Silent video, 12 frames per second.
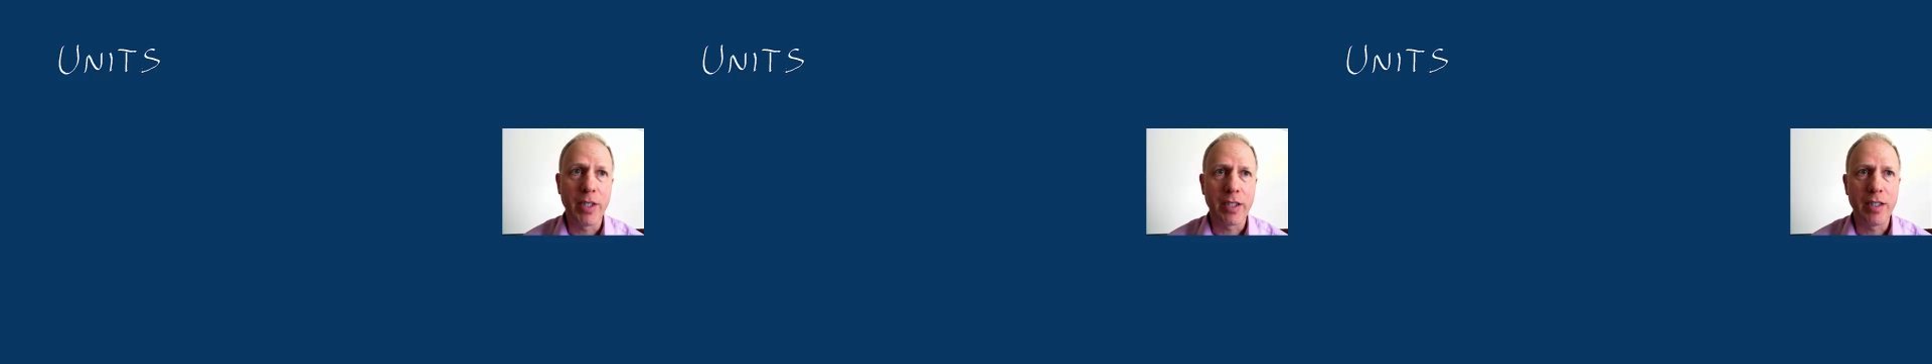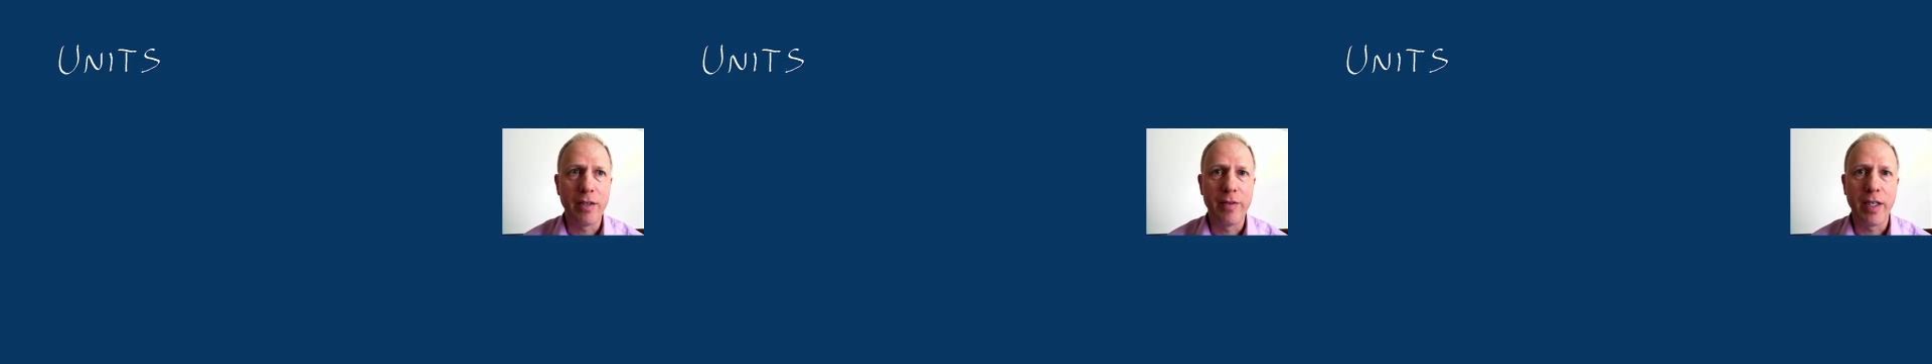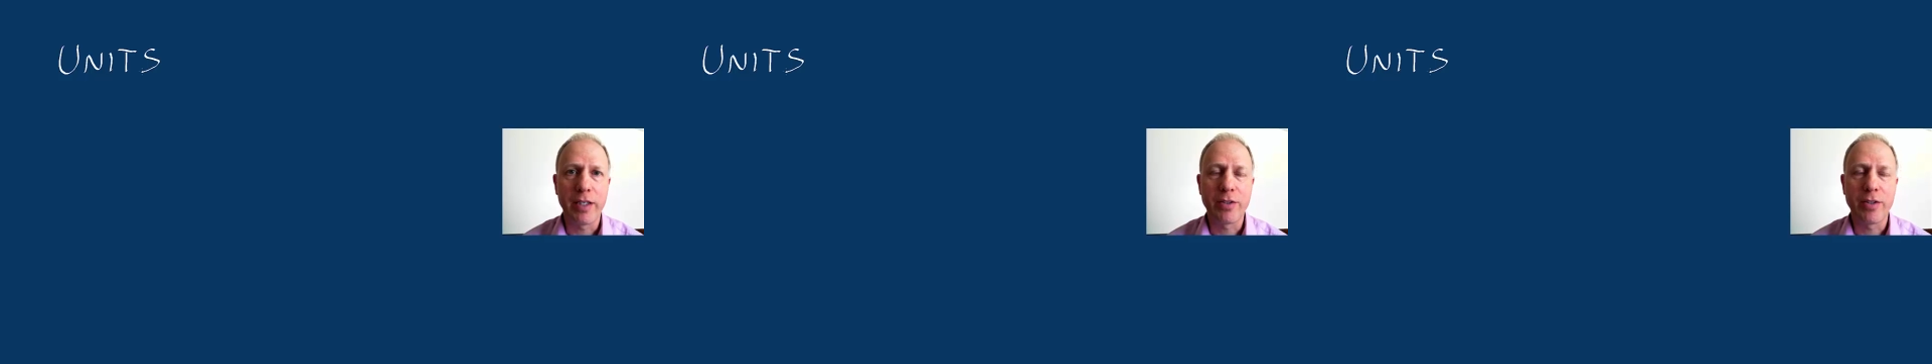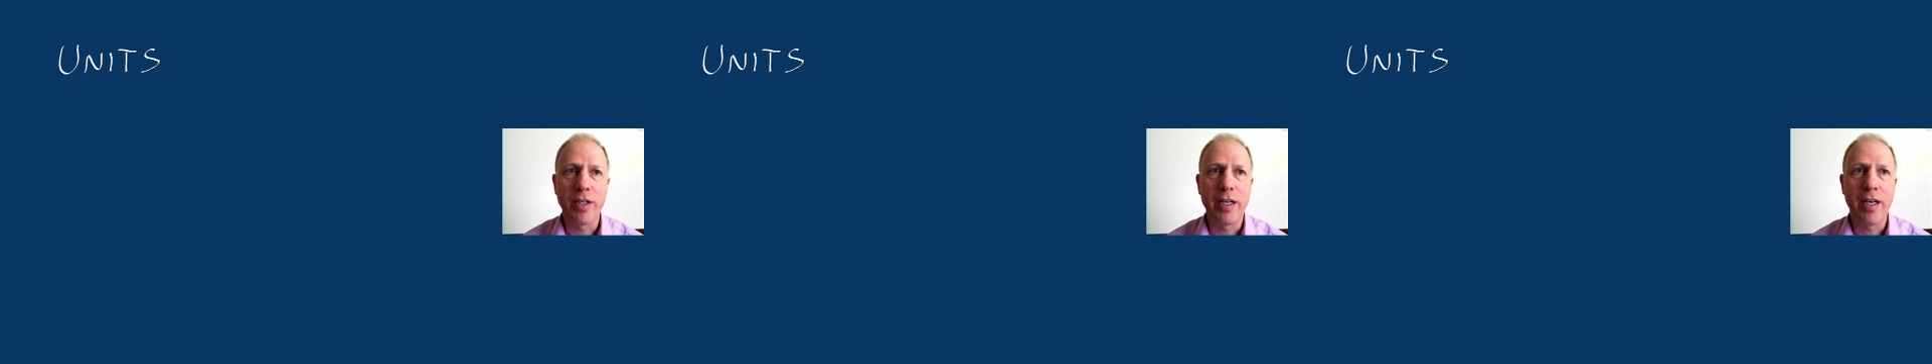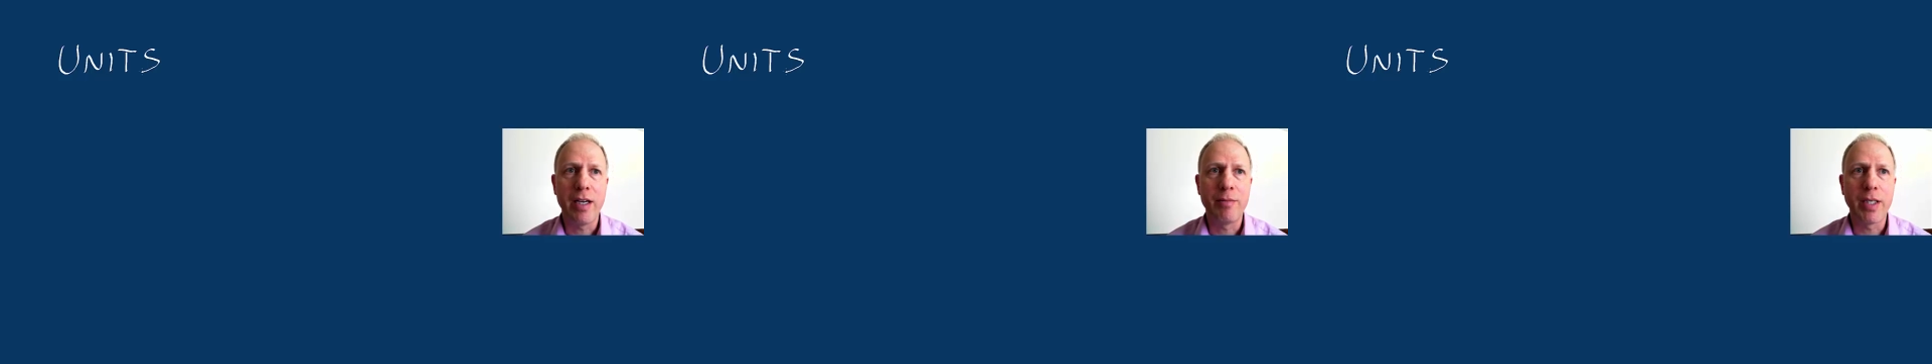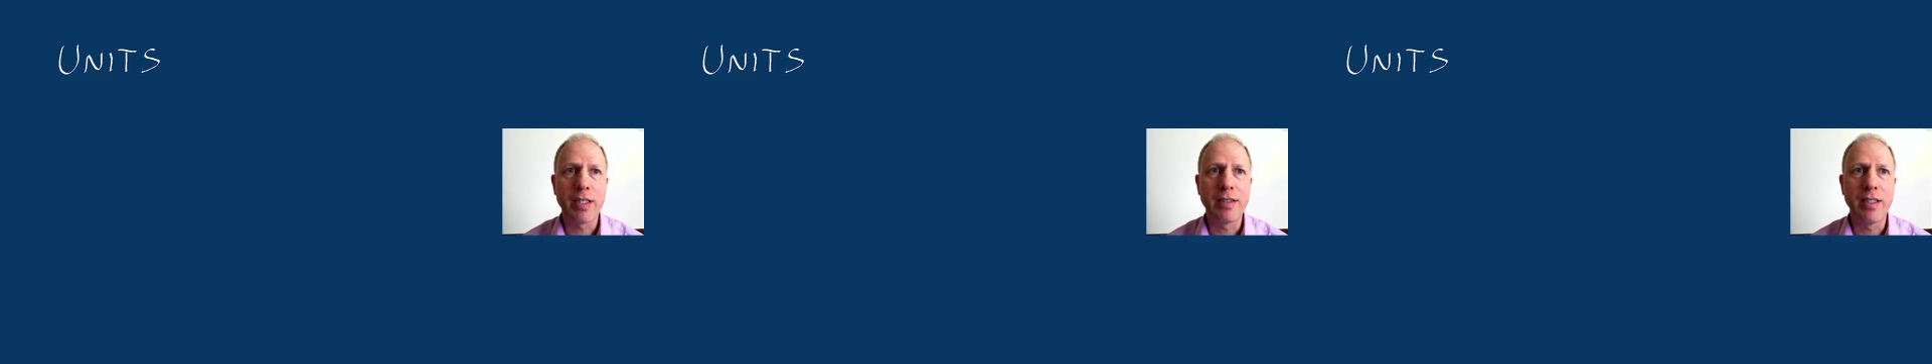The subject of
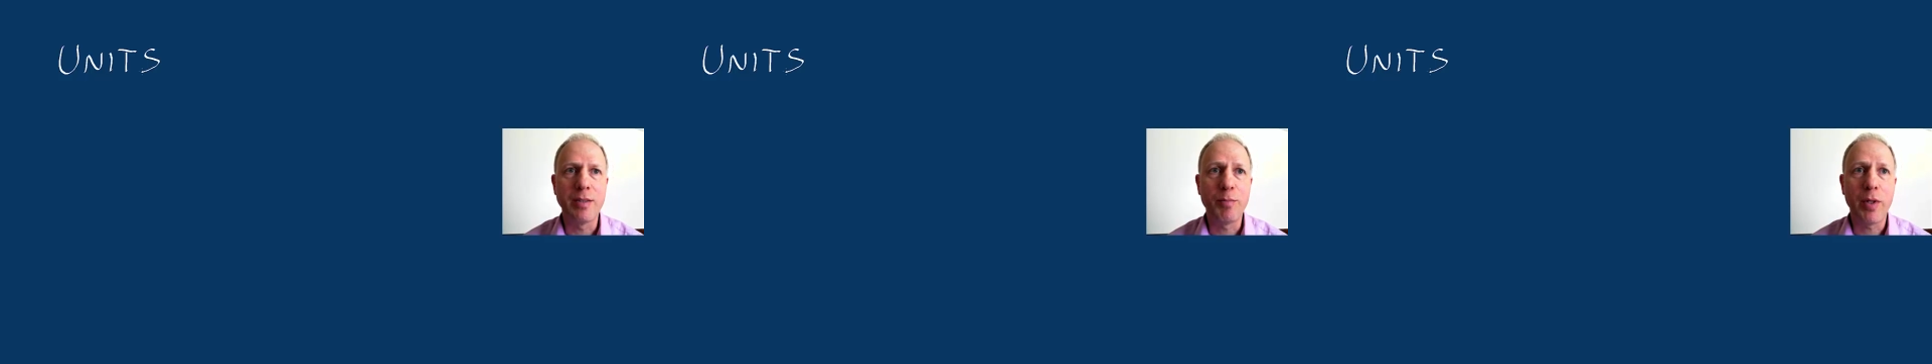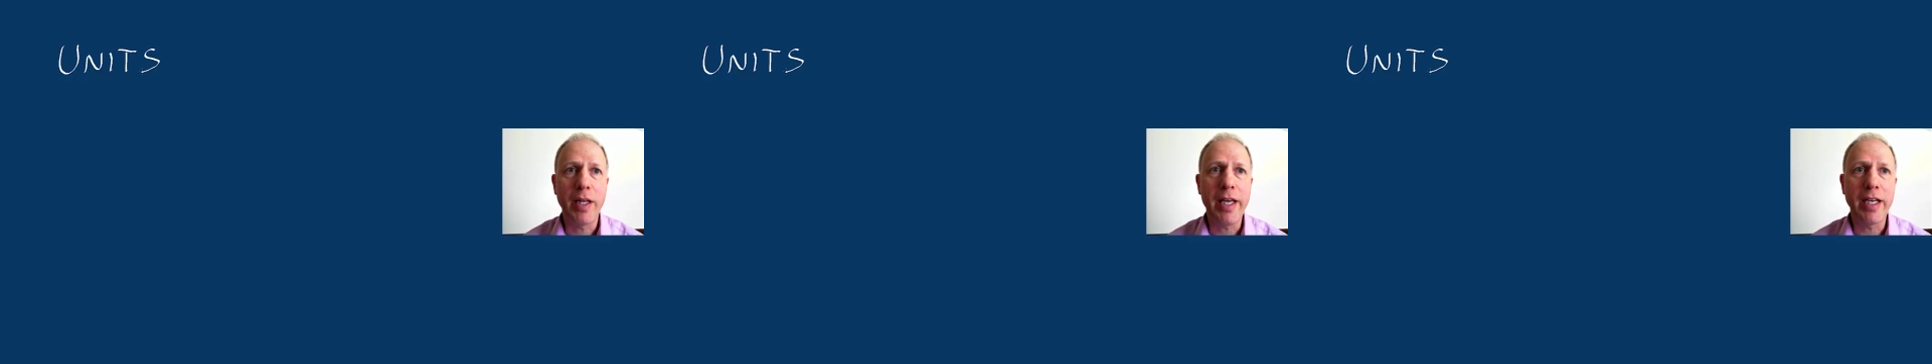electrodynamics